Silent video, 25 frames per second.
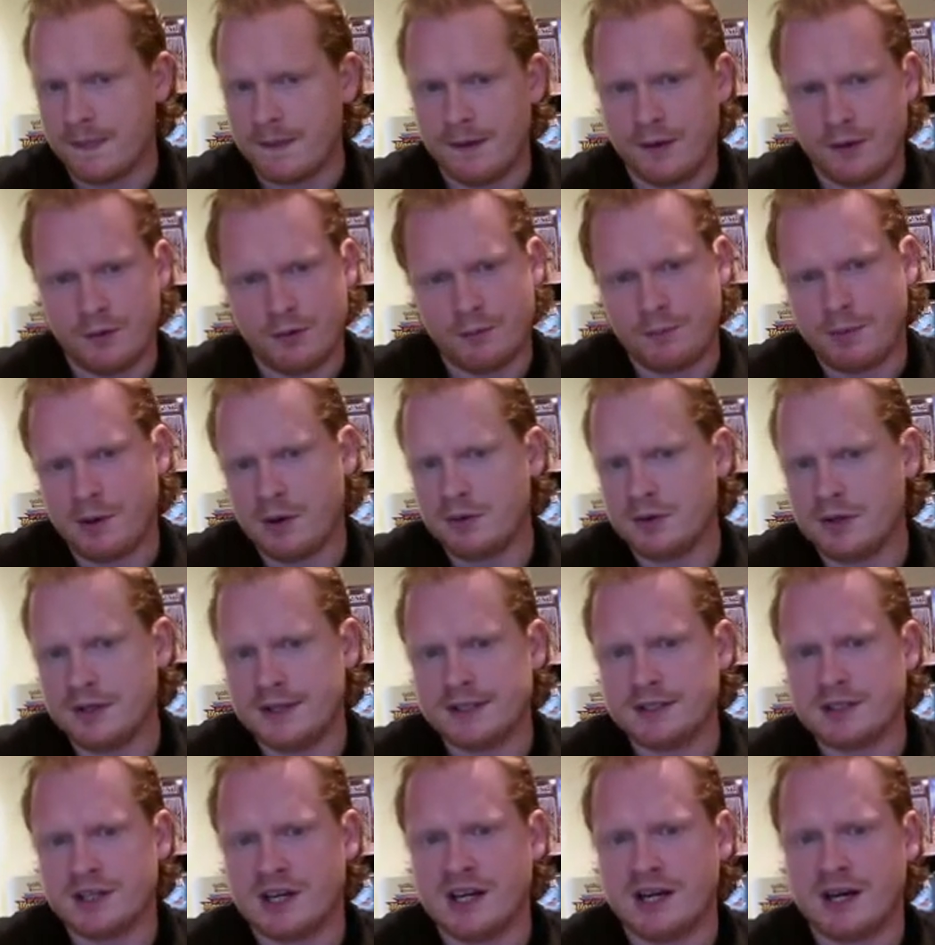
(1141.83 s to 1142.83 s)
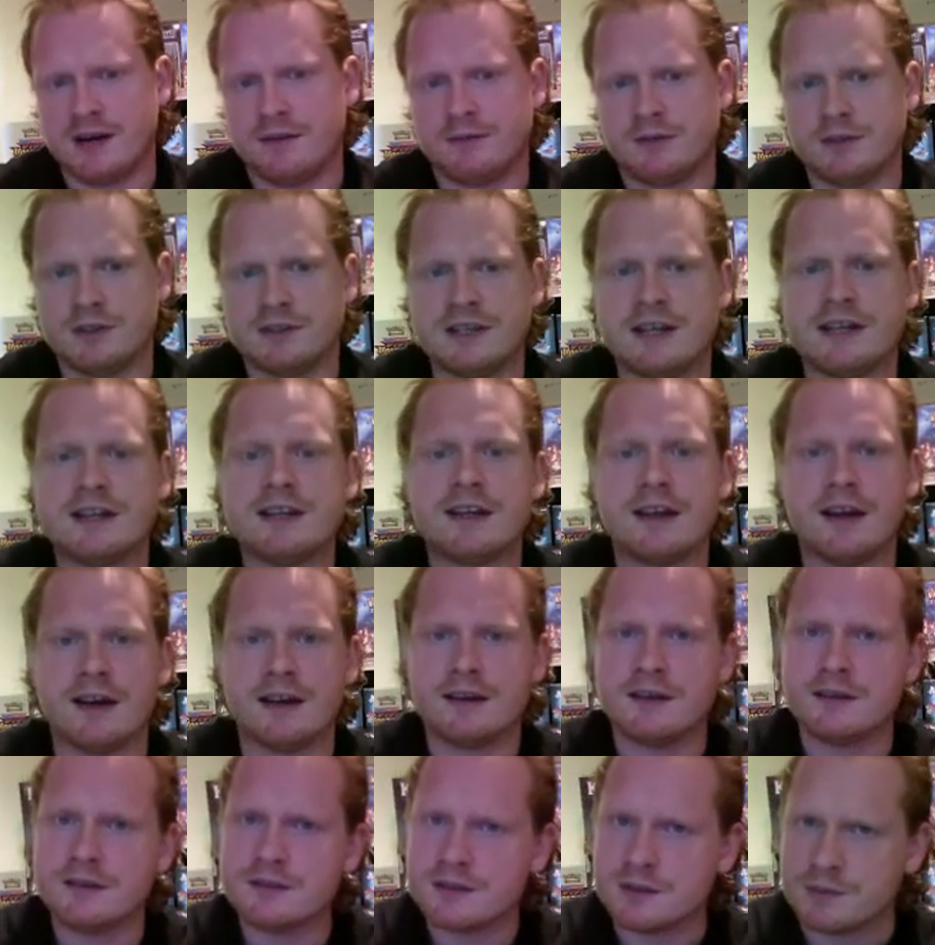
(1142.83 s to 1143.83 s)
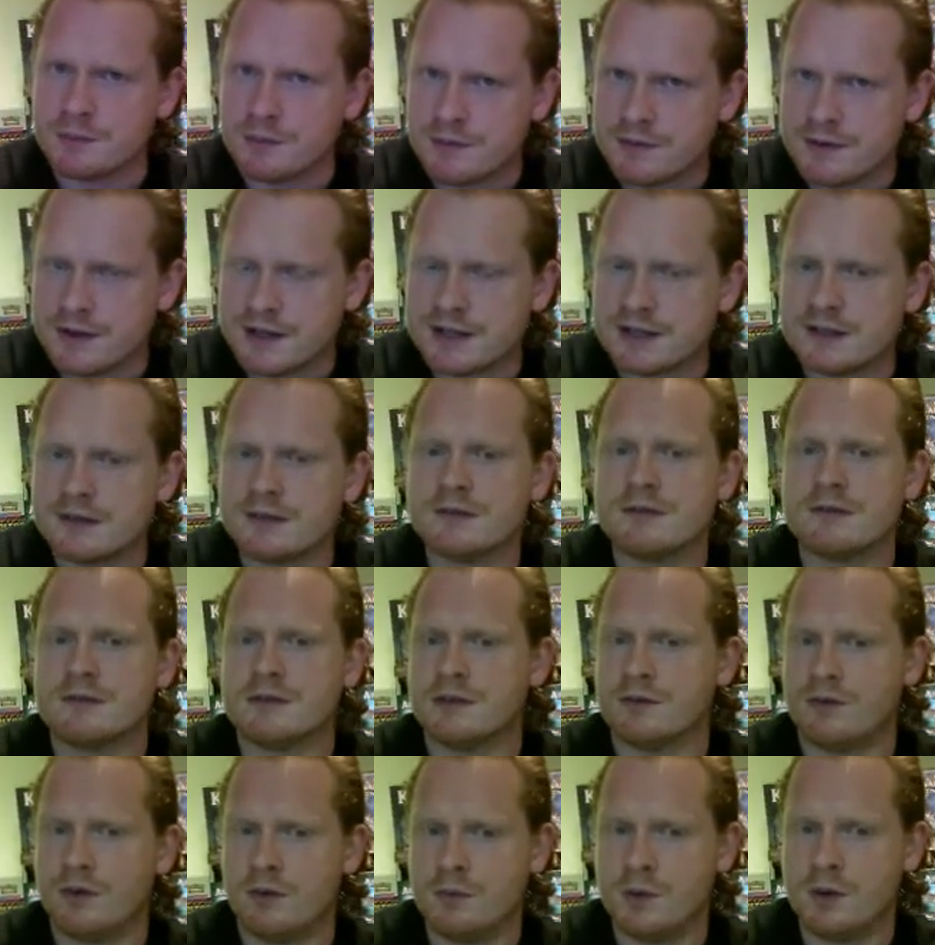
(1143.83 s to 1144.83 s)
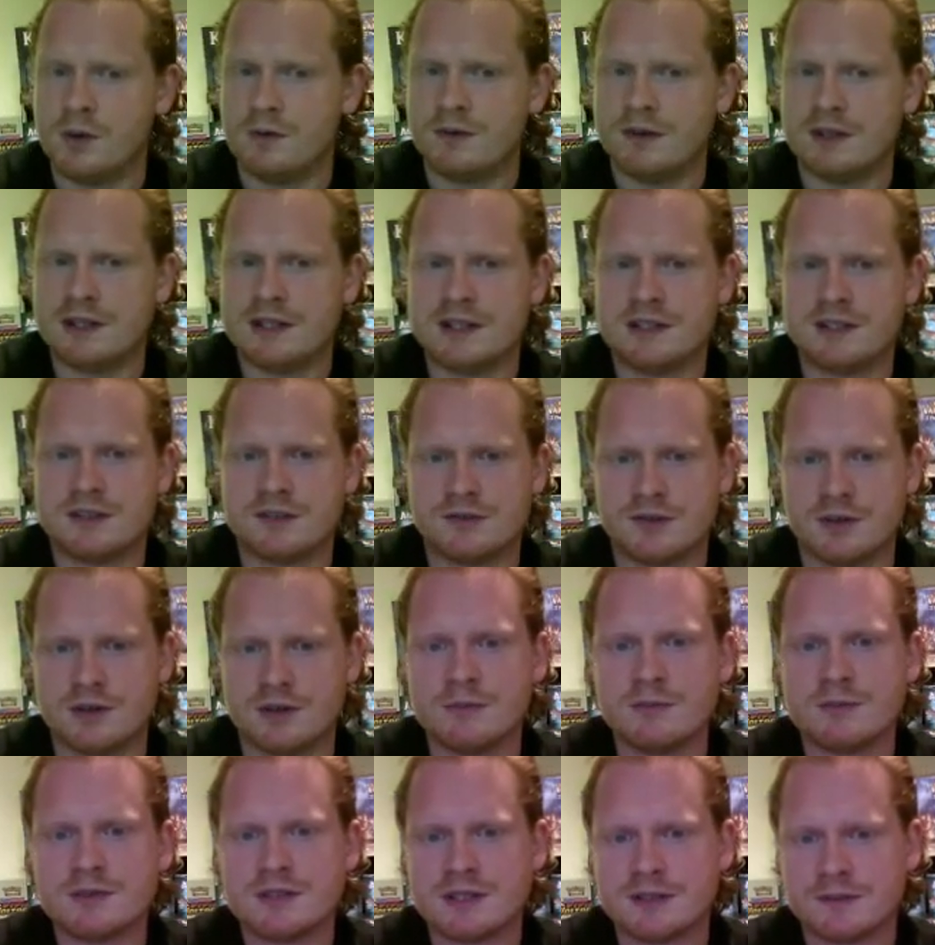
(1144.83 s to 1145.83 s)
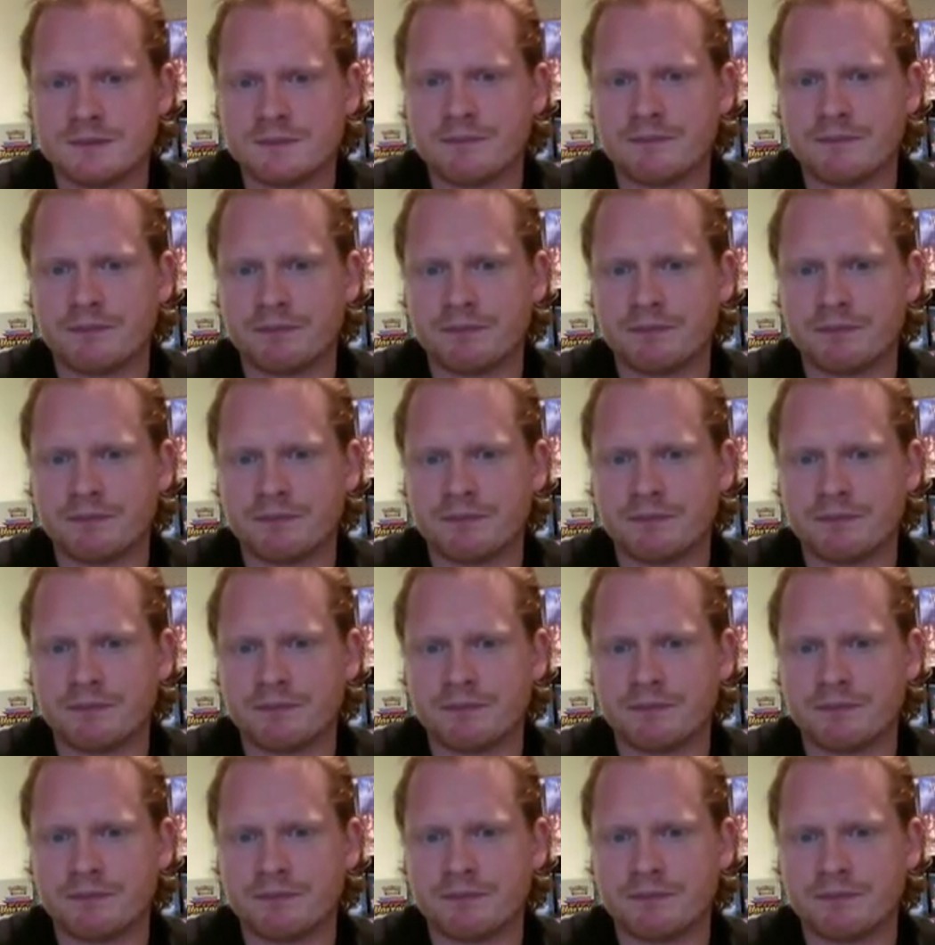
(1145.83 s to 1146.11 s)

your opponent is going to have to dedicate something to removing these troops